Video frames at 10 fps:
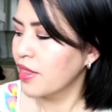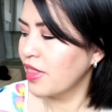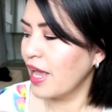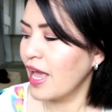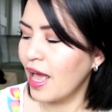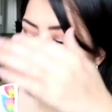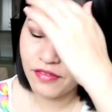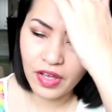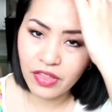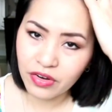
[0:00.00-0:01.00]
They
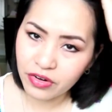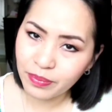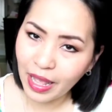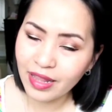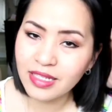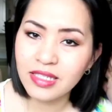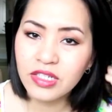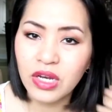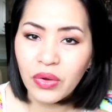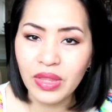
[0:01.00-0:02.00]
have other palettes,
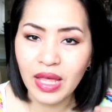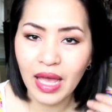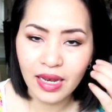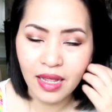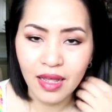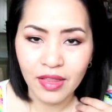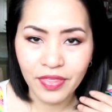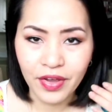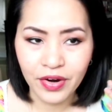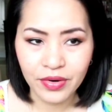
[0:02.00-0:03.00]
you know, that
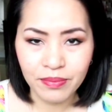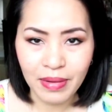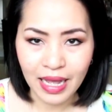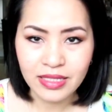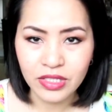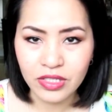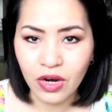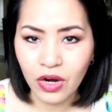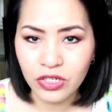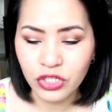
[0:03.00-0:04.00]
their mattes
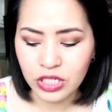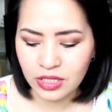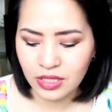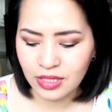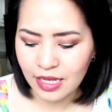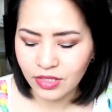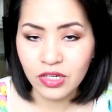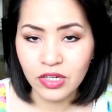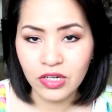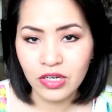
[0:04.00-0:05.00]
are just as
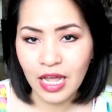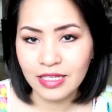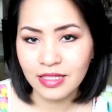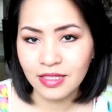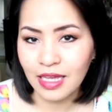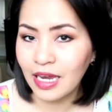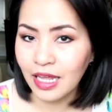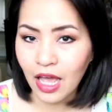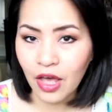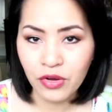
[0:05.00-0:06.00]
good as
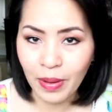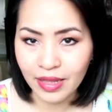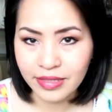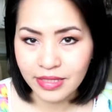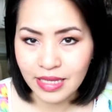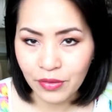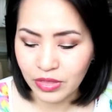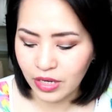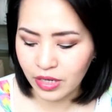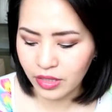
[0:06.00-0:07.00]
any other palettes
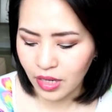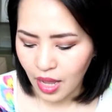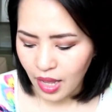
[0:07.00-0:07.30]
out there.